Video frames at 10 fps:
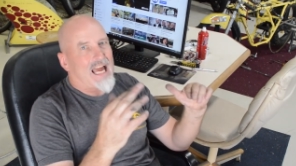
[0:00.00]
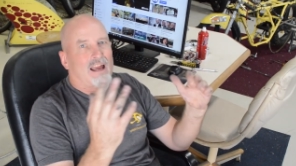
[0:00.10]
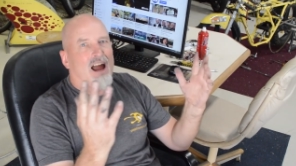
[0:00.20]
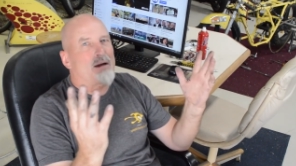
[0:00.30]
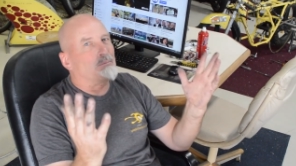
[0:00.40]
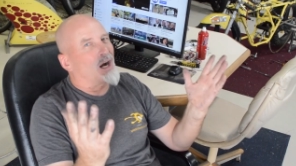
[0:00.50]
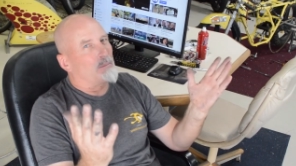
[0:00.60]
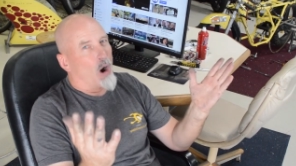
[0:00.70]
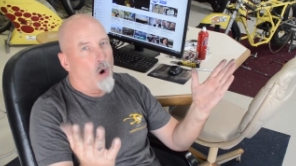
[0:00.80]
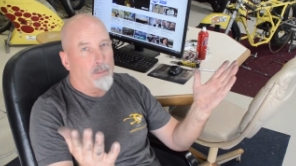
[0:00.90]

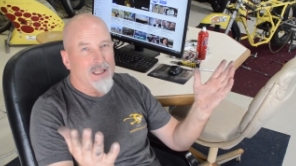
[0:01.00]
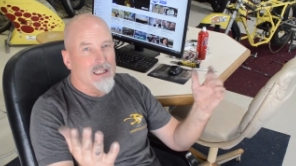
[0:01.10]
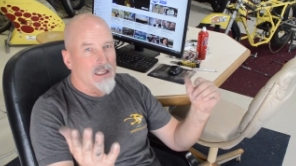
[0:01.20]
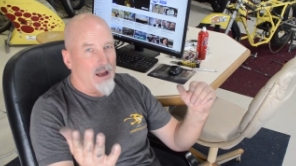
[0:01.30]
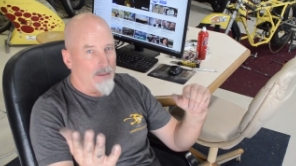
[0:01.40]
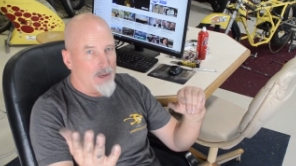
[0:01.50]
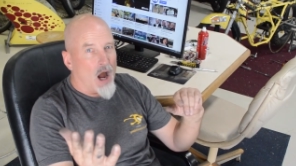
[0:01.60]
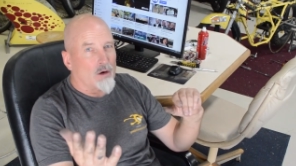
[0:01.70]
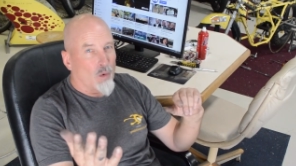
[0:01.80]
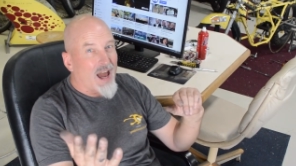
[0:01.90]
I'm hoping that I'm
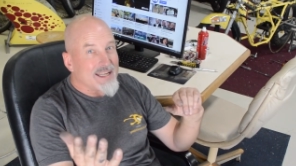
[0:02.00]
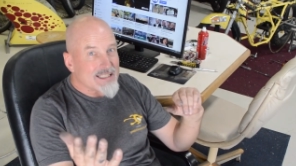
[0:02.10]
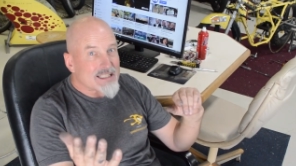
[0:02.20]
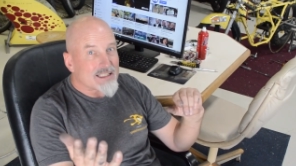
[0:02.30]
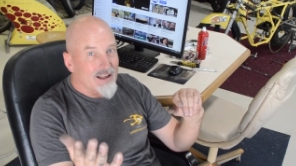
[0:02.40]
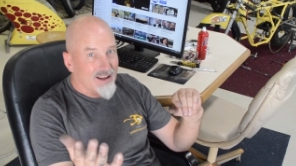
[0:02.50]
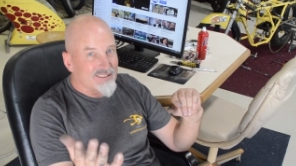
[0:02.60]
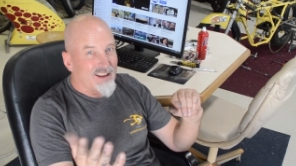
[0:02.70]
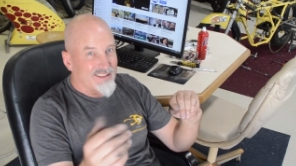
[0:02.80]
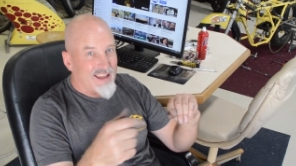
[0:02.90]
not right
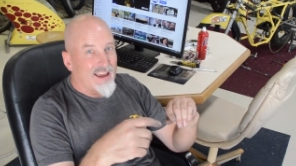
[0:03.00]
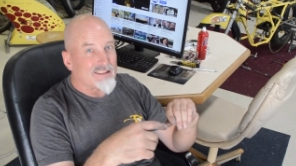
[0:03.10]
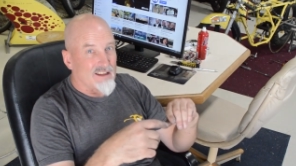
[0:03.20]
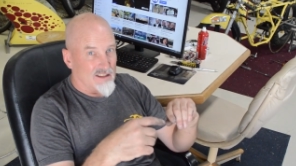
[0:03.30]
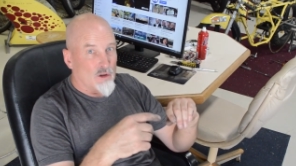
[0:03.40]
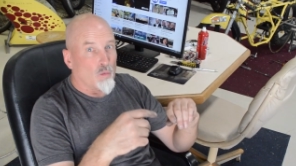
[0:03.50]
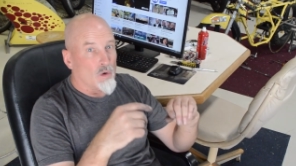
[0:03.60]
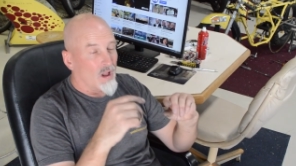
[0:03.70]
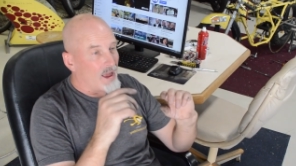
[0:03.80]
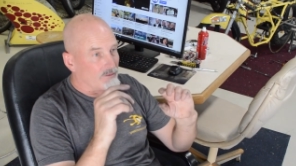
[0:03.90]
on that, and that
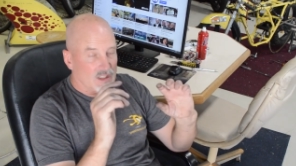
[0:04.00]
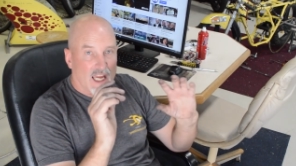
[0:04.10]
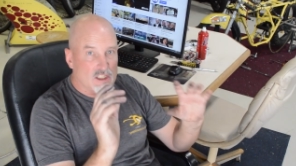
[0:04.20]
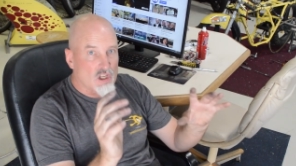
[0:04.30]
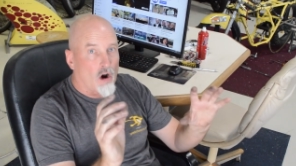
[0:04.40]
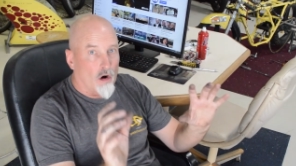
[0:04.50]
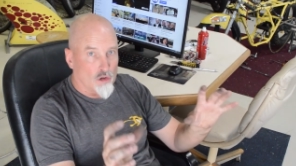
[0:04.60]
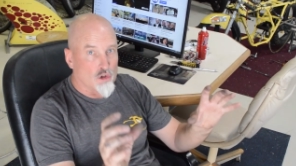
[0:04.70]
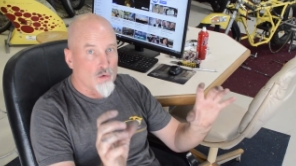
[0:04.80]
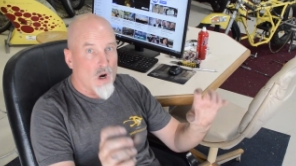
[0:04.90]
we'll have nice,
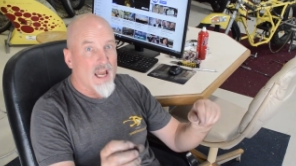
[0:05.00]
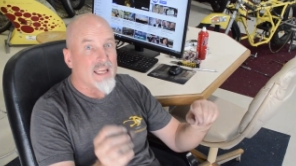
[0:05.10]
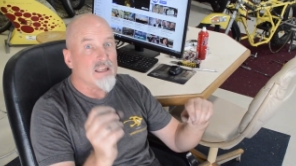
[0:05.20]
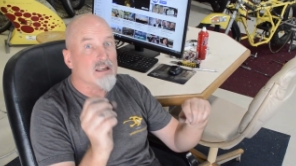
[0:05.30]
hard, dry